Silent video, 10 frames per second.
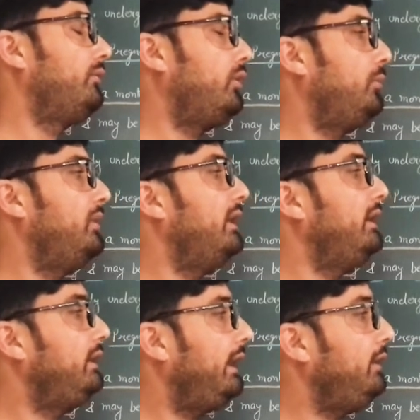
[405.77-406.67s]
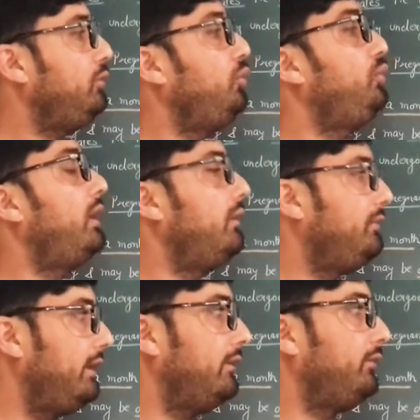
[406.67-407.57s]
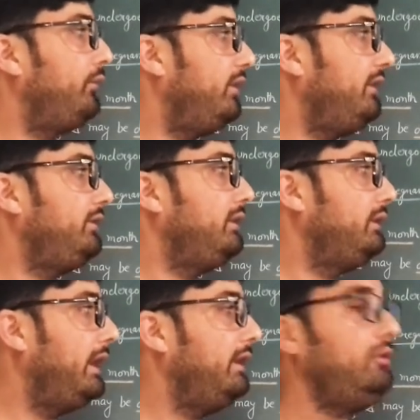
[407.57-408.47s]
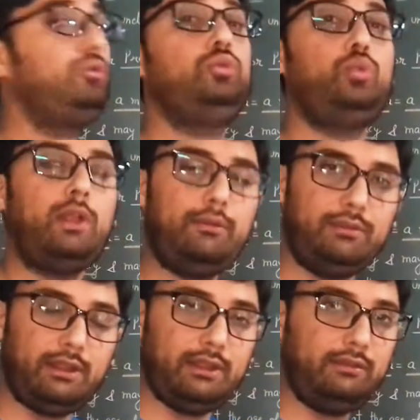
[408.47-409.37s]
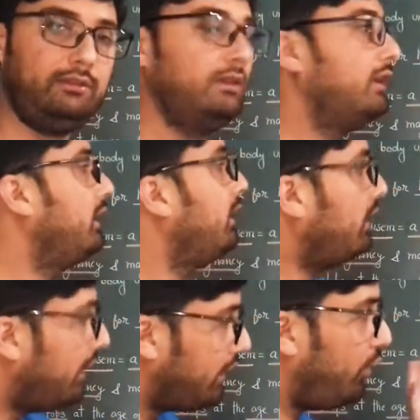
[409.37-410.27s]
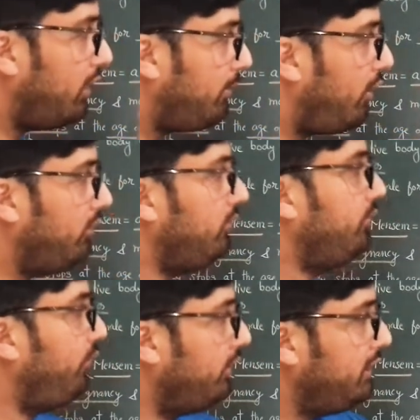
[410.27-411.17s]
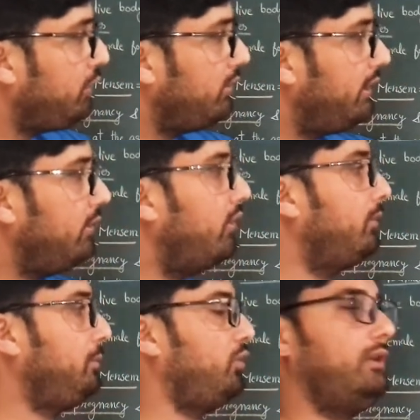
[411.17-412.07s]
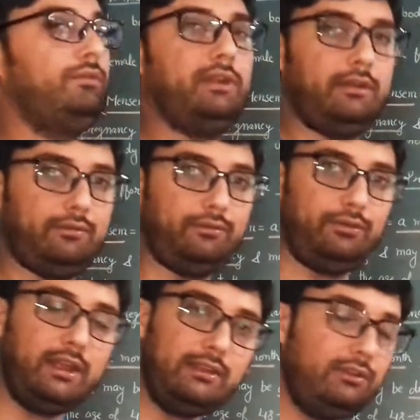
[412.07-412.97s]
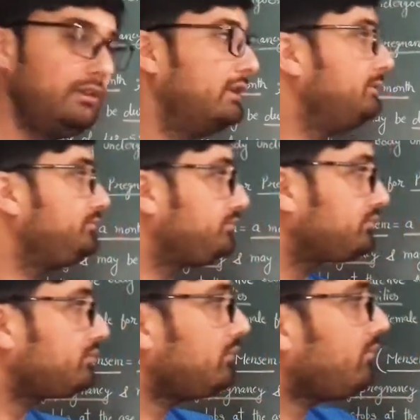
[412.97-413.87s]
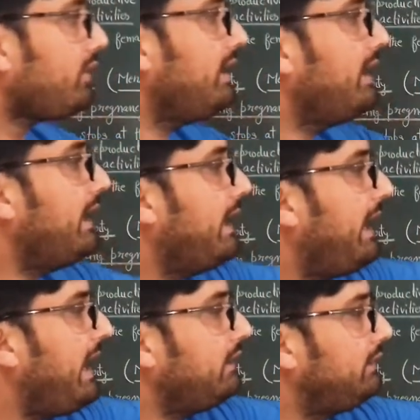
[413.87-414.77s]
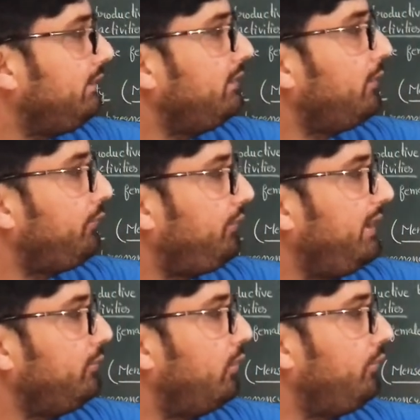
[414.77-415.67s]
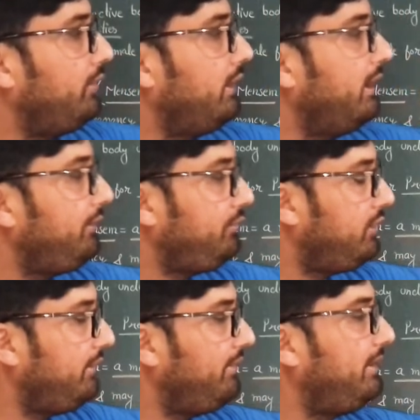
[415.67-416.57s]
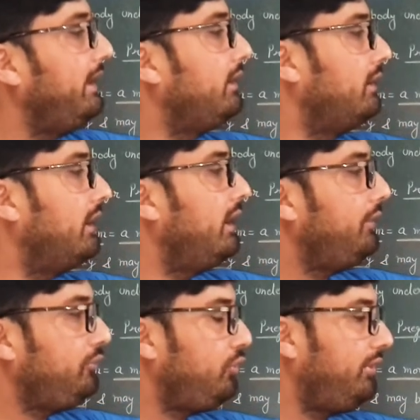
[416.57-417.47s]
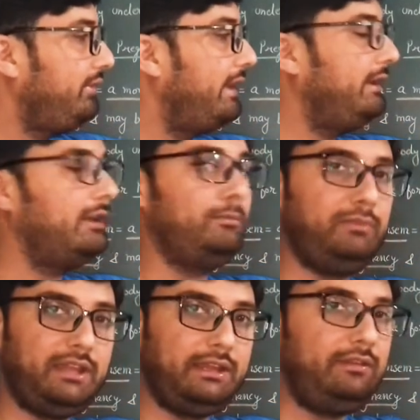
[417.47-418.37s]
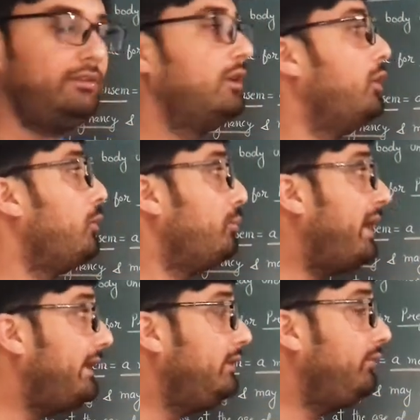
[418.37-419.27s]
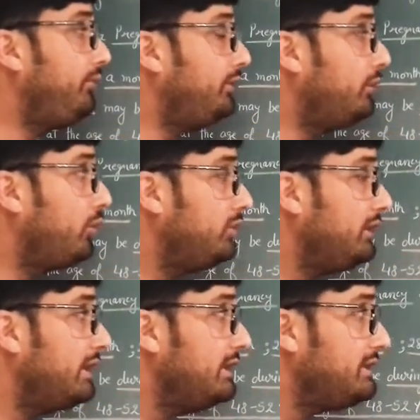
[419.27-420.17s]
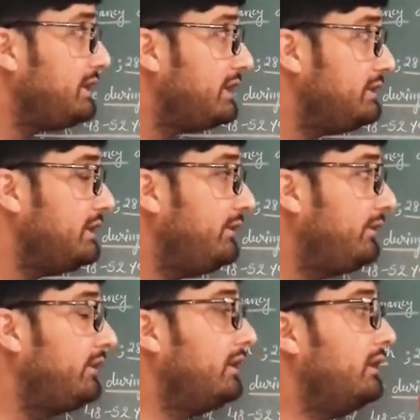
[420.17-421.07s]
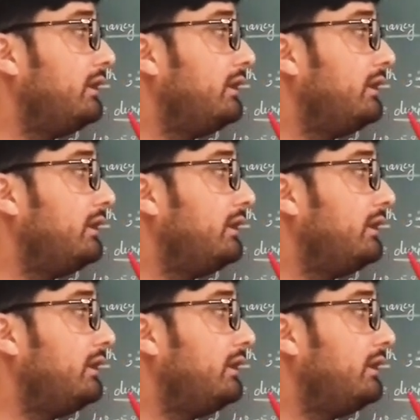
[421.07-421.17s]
from 10 to 12 days, first 10 to 12 days are all about follicular or proliferative phase, and this is a phase of estrous cycle. Estrous cycle means many physiological changes